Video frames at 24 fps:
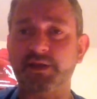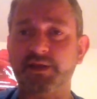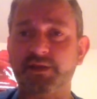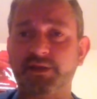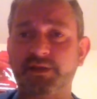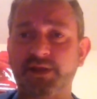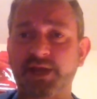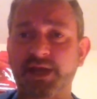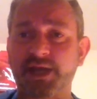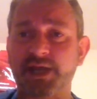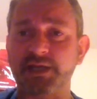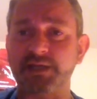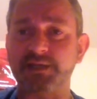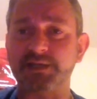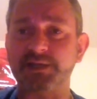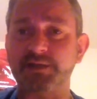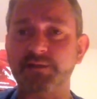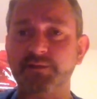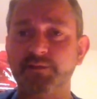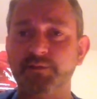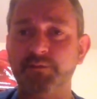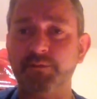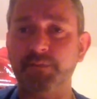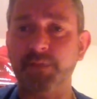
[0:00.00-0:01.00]
that
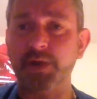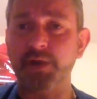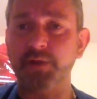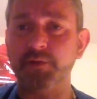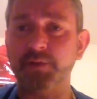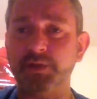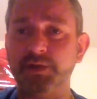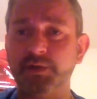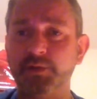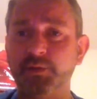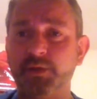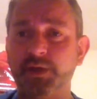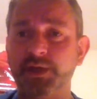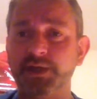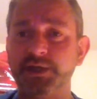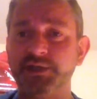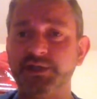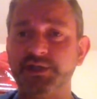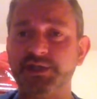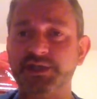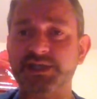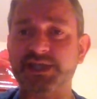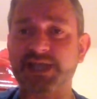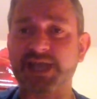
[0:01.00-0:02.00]
moment where you
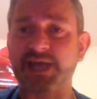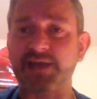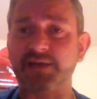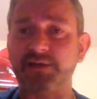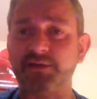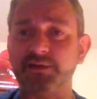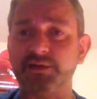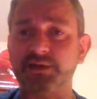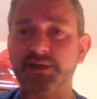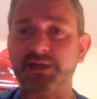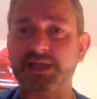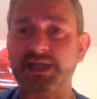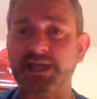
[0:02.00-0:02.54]
just cannot